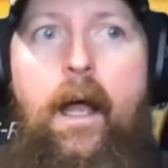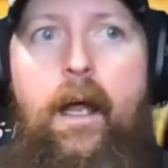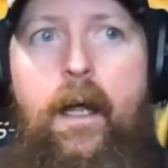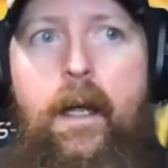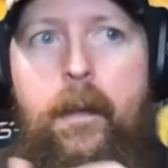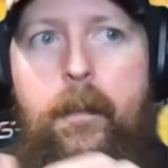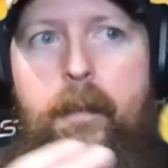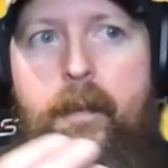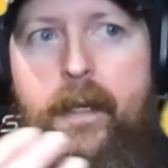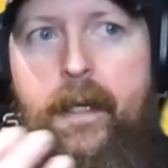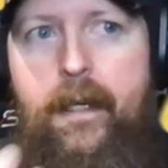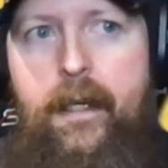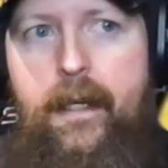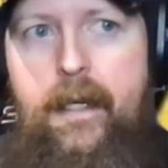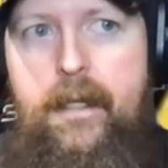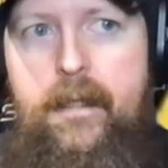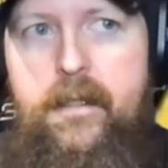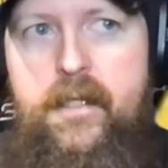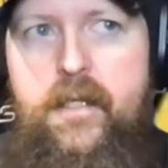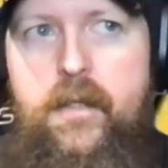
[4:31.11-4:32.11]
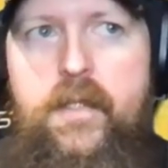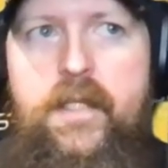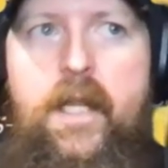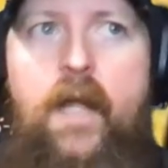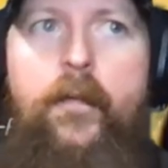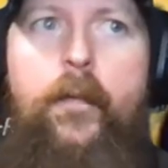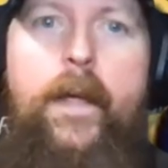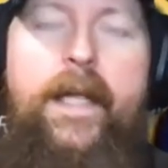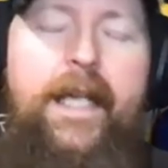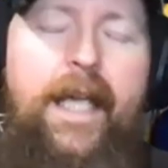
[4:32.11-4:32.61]
Uh, and so
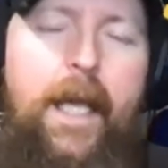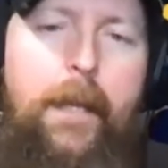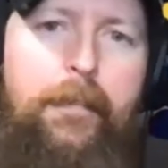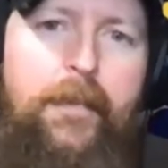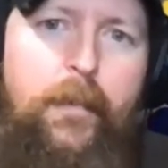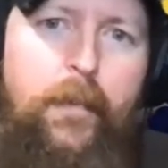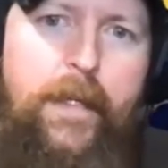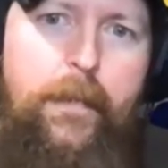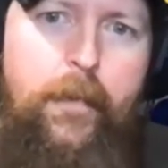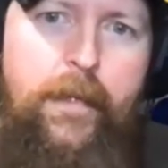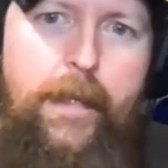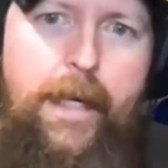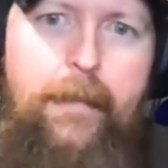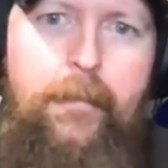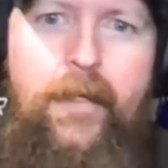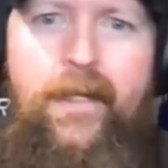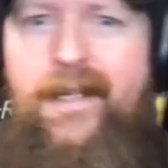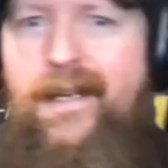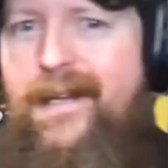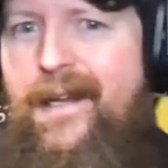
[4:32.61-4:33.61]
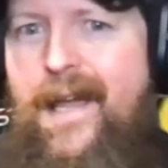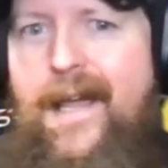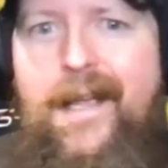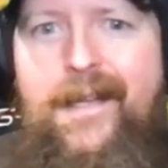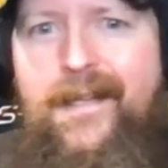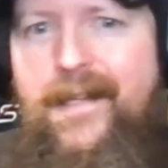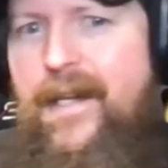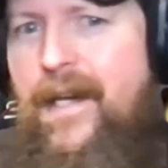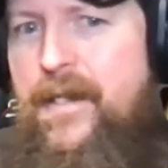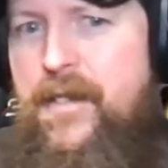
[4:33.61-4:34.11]
stuff we kept, we were able. I, I
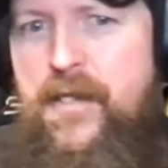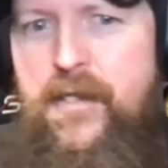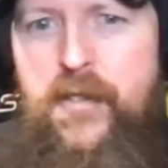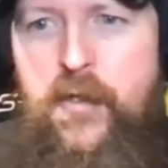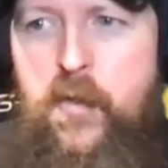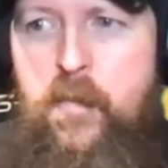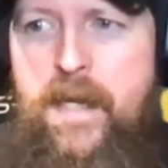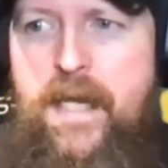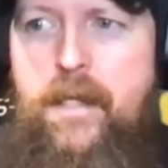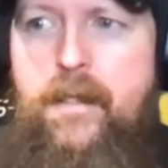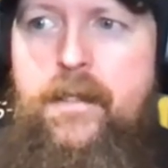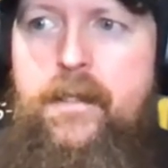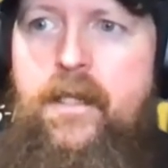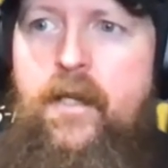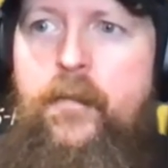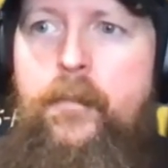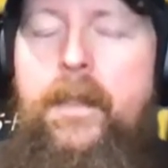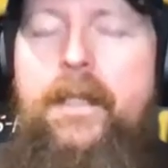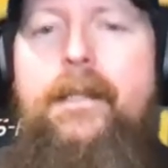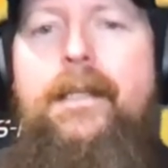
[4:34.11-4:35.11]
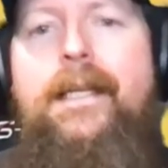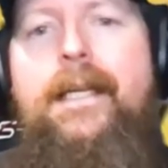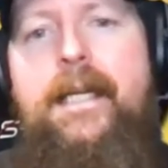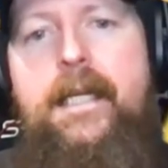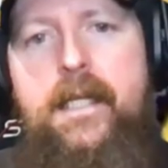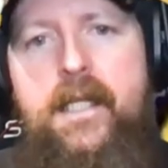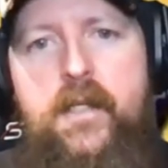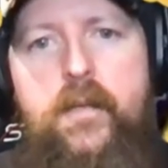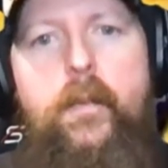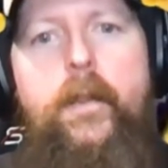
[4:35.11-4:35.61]
got to cut stew meat and stuff, but the
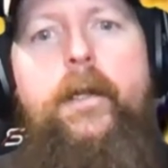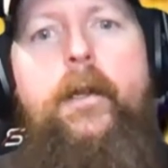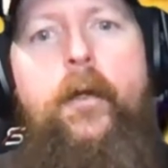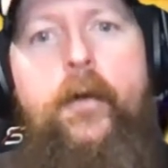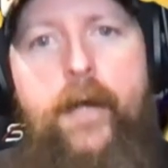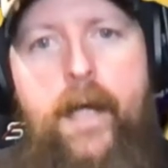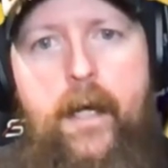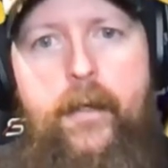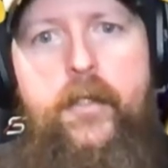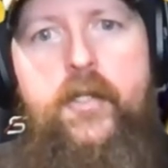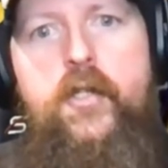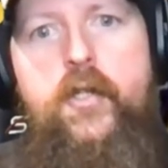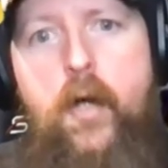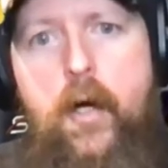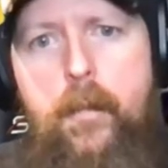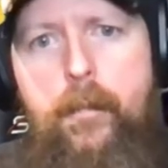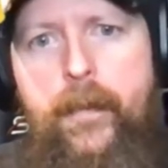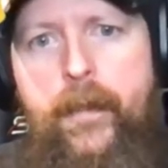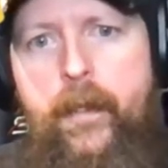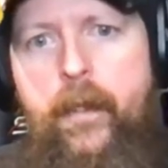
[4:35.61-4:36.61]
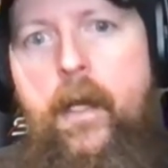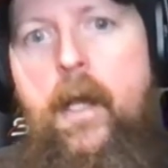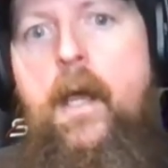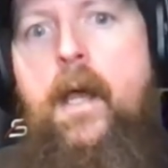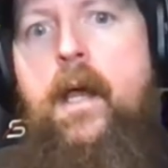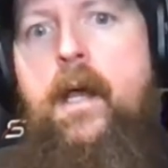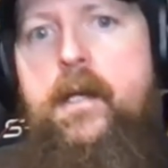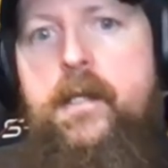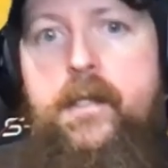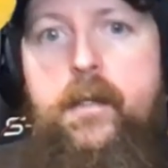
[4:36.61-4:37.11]
kids would learn how to sharpen
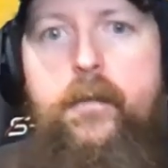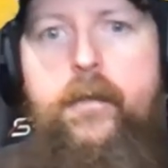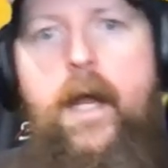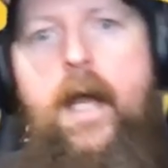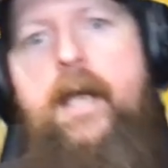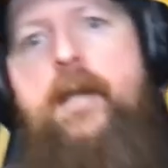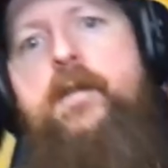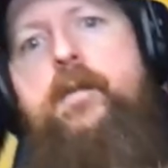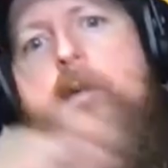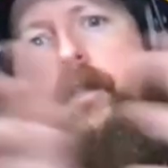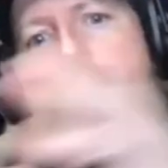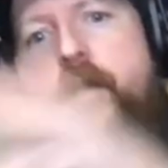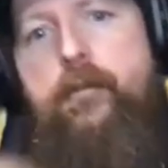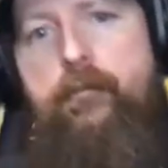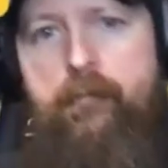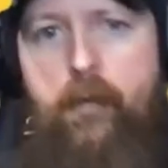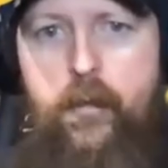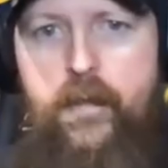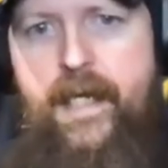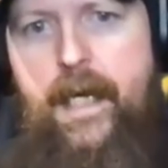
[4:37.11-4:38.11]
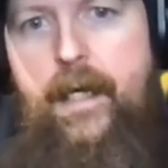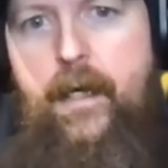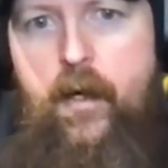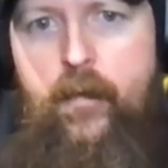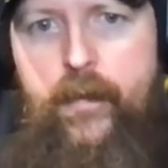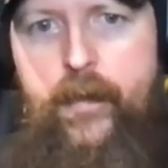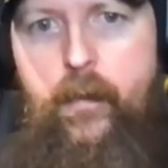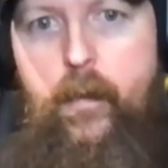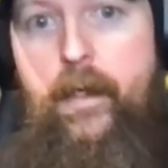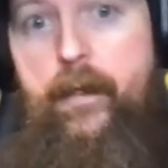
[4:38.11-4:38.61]
so knives would just rotate
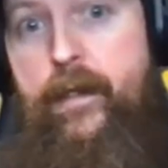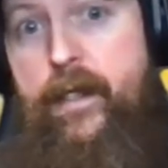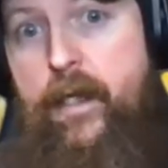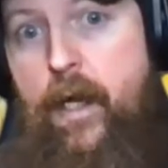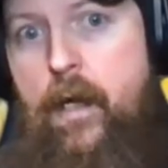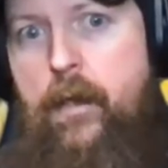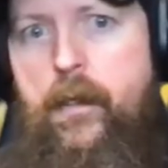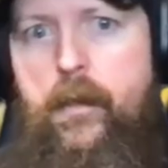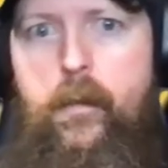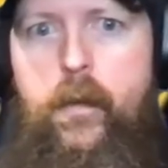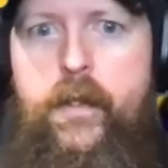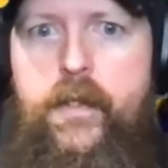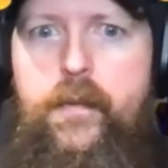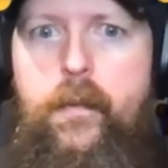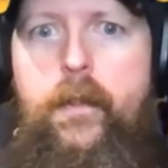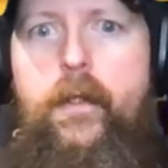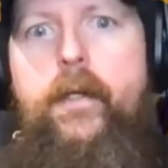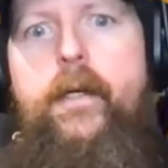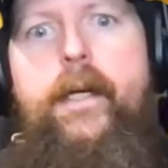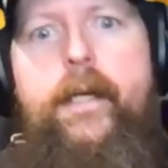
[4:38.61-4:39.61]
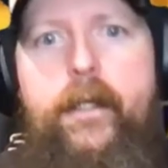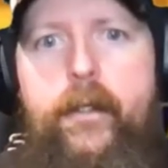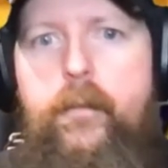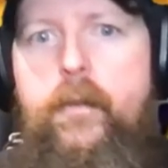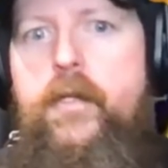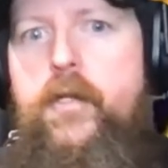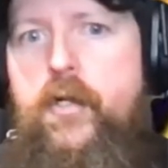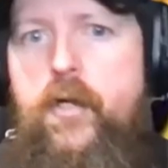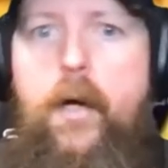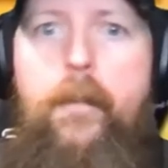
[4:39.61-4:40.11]
over to where the younger ones were, and
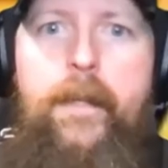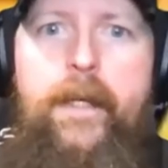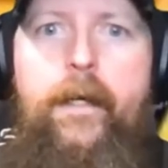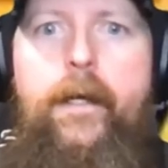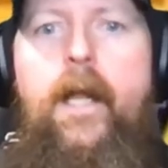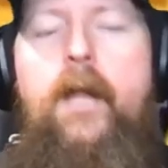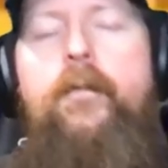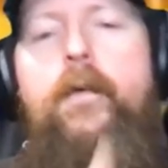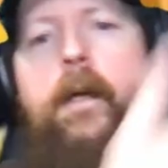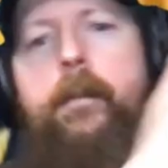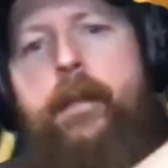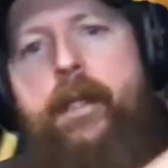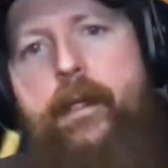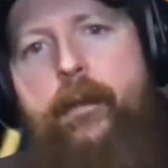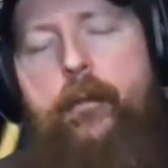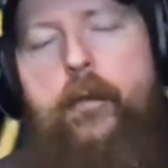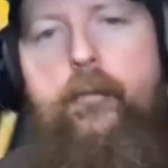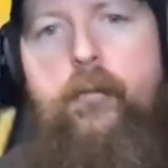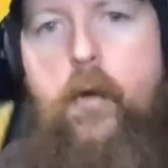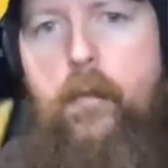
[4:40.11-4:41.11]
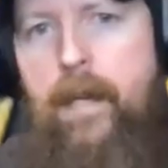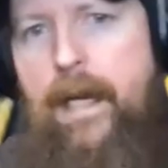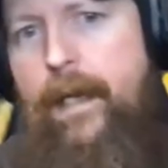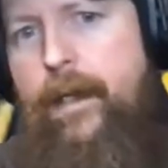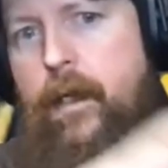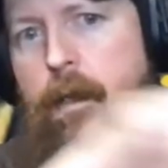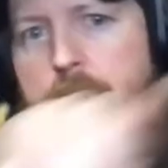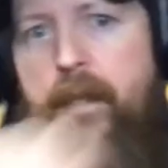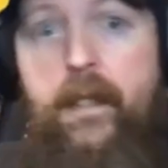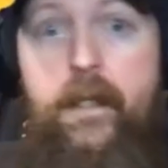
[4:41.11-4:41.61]
you would sharpen the knife up, and it would roll
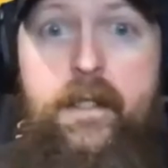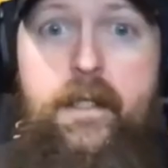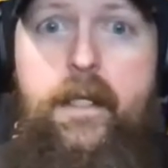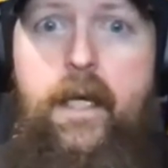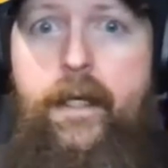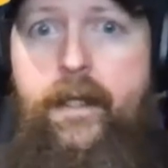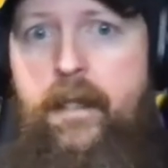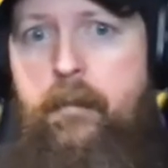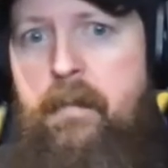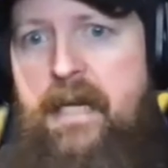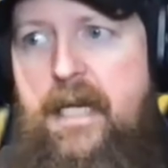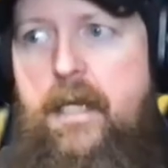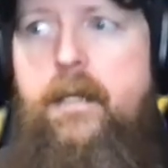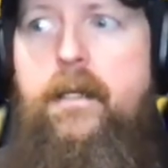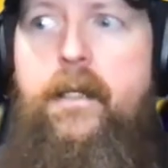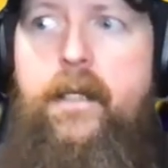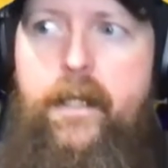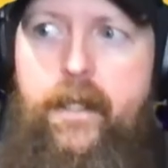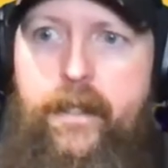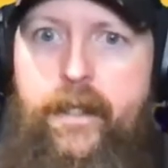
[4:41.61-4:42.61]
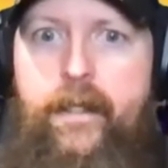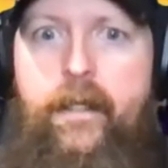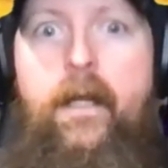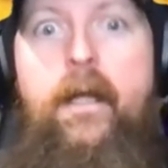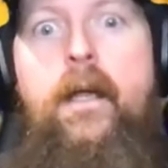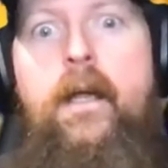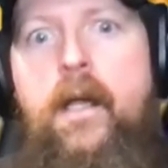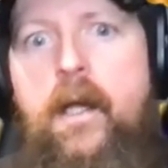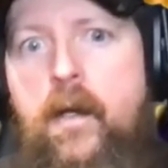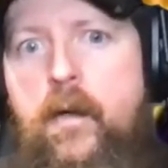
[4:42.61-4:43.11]
back up because cutting meat and cutting